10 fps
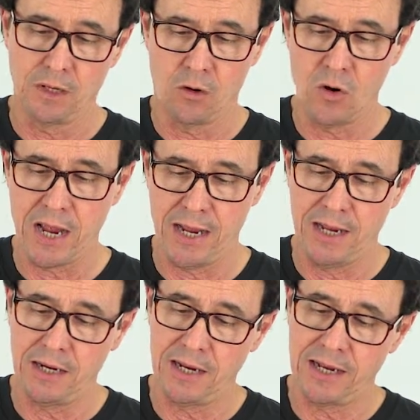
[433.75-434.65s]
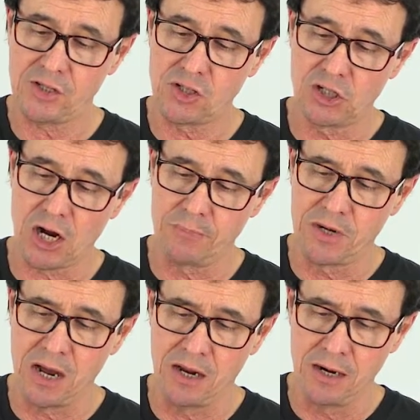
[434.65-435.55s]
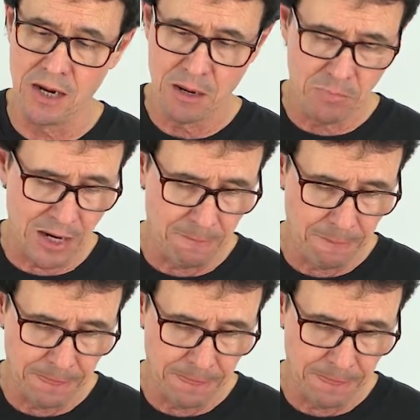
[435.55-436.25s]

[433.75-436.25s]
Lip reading: okay, it gets the job done, but